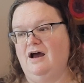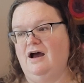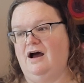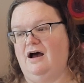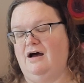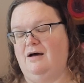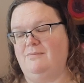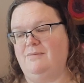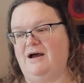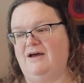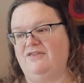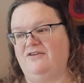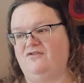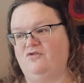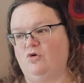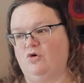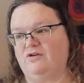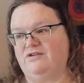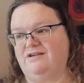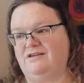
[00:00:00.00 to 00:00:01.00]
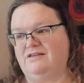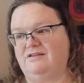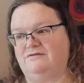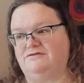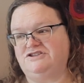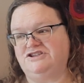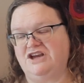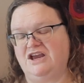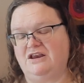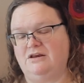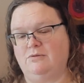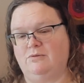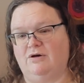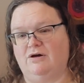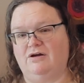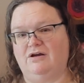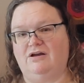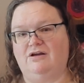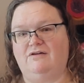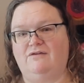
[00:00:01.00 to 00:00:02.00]
On the 14th of
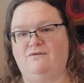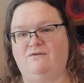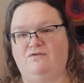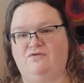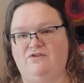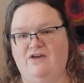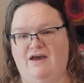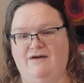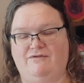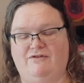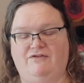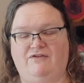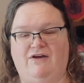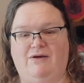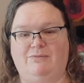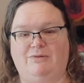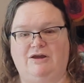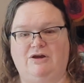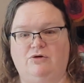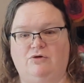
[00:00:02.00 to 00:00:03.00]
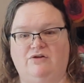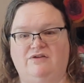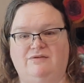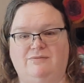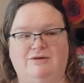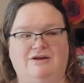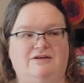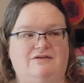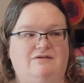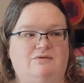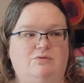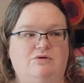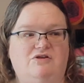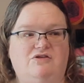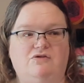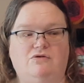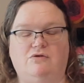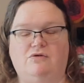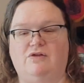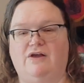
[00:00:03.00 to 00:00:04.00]
January to have a family Christmas. We
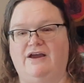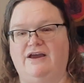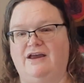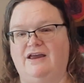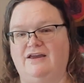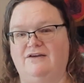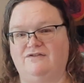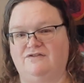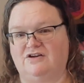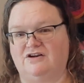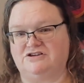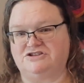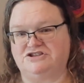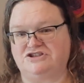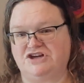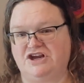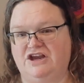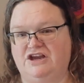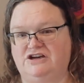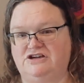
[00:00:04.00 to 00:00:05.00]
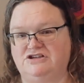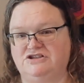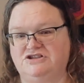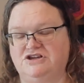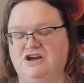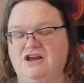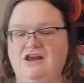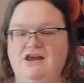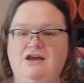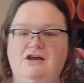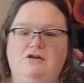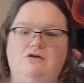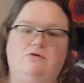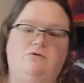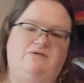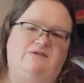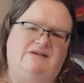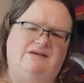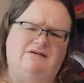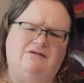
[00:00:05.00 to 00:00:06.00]
do like a gift exchange. You
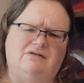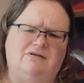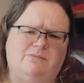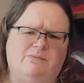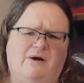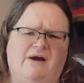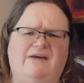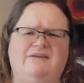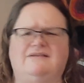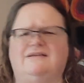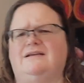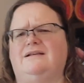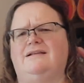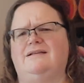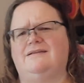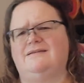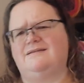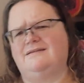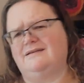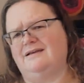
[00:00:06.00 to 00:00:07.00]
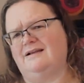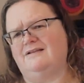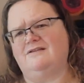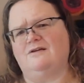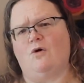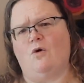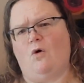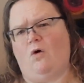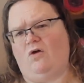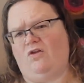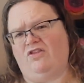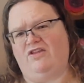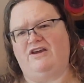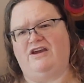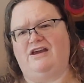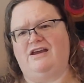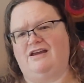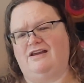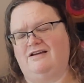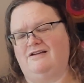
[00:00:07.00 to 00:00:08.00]
steal the presents. It's a whole
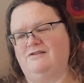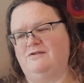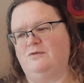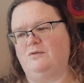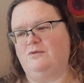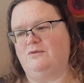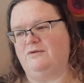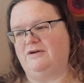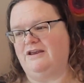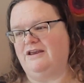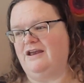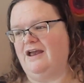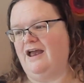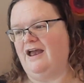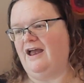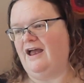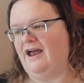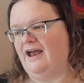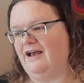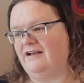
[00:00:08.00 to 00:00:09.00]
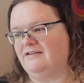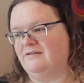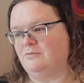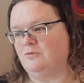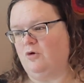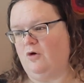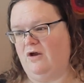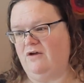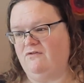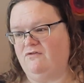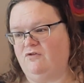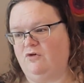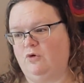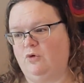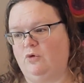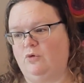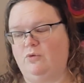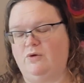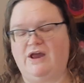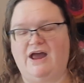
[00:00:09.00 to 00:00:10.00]
thing. We had some great
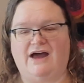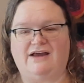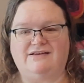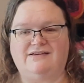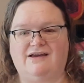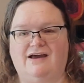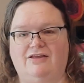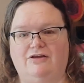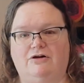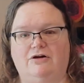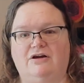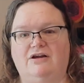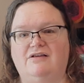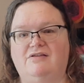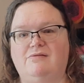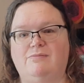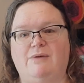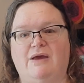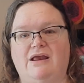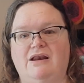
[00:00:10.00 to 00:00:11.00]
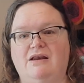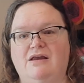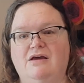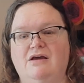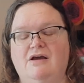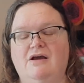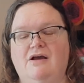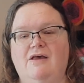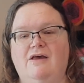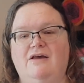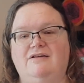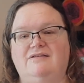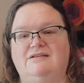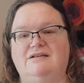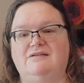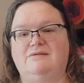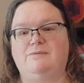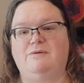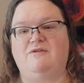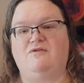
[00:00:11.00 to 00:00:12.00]
food. We got together. It's been
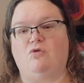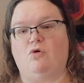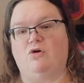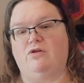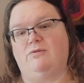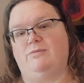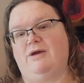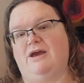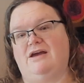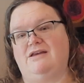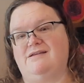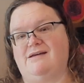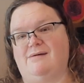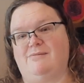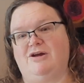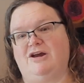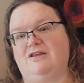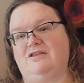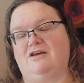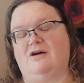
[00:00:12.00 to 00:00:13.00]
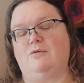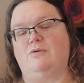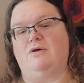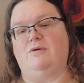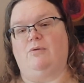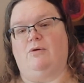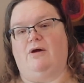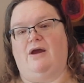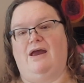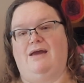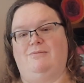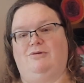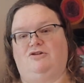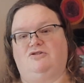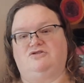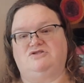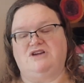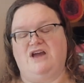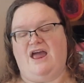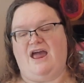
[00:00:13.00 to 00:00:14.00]
since before the pandemic that we were able
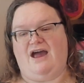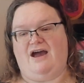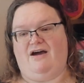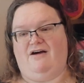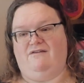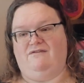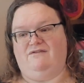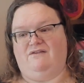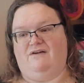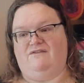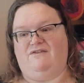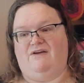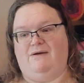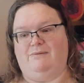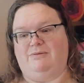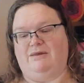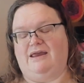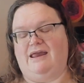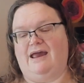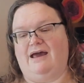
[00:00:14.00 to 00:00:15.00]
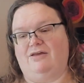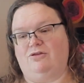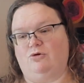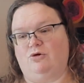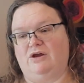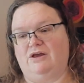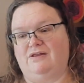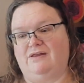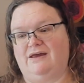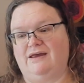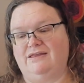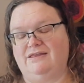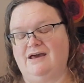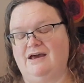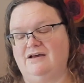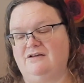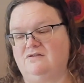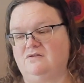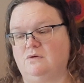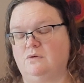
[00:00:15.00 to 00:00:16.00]
to have a family gathering like
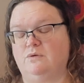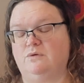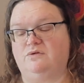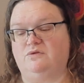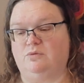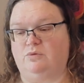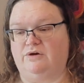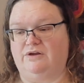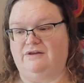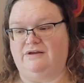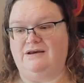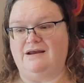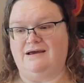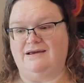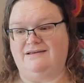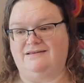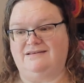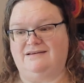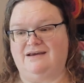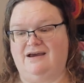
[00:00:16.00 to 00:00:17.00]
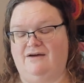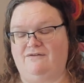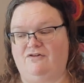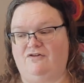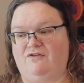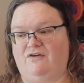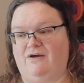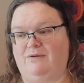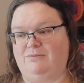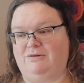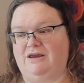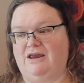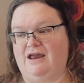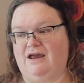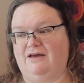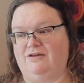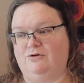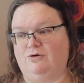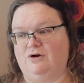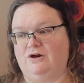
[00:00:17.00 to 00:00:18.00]
that. So it was really nice to have a family
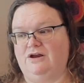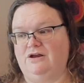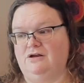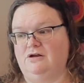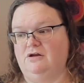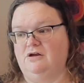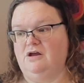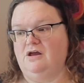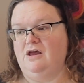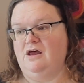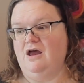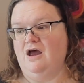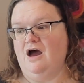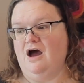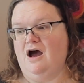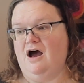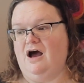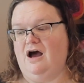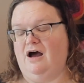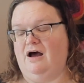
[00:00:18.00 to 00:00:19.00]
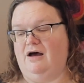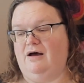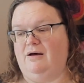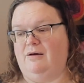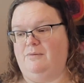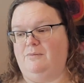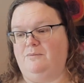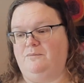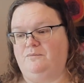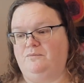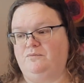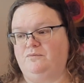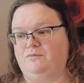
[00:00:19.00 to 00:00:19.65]
gathering. And